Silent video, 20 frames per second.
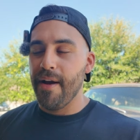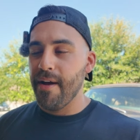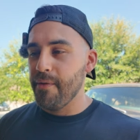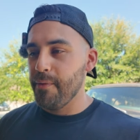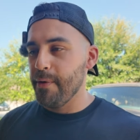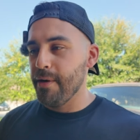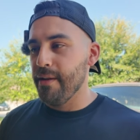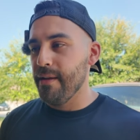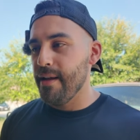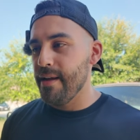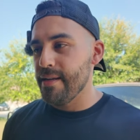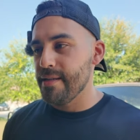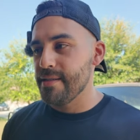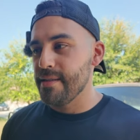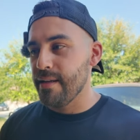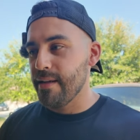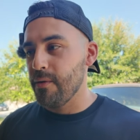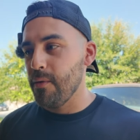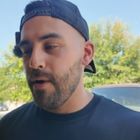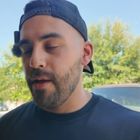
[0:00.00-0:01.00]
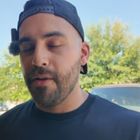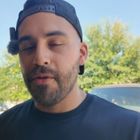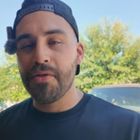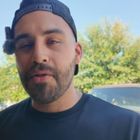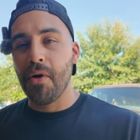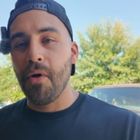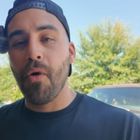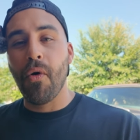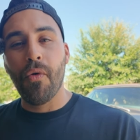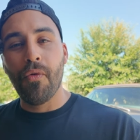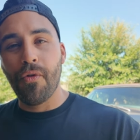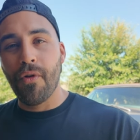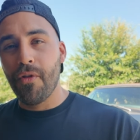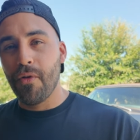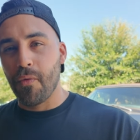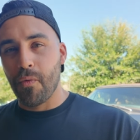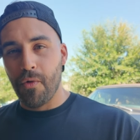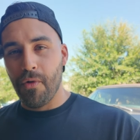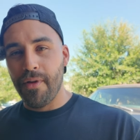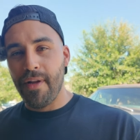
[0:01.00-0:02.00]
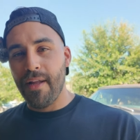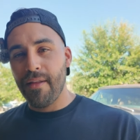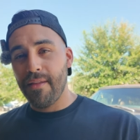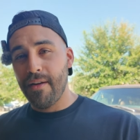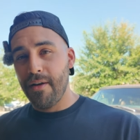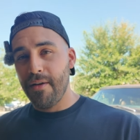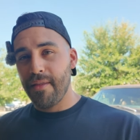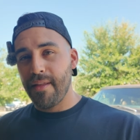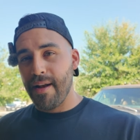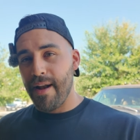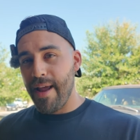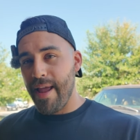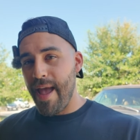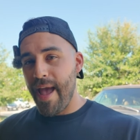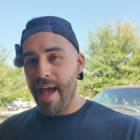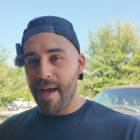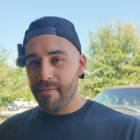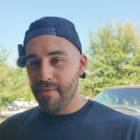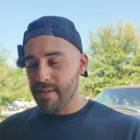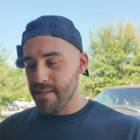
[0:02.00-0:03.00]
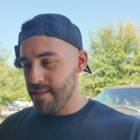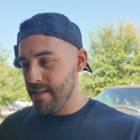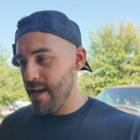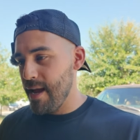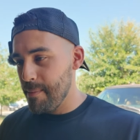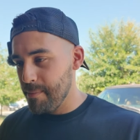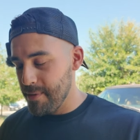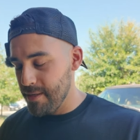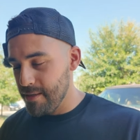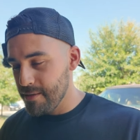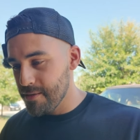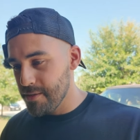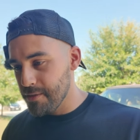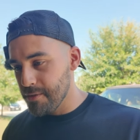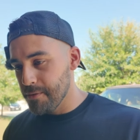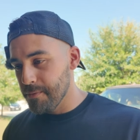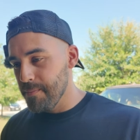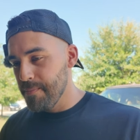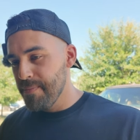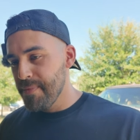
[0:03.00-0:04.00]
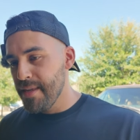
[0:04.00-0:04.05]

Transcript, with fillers: I realized, like, wow, there's a whole nother world out there that I haven't tapped into.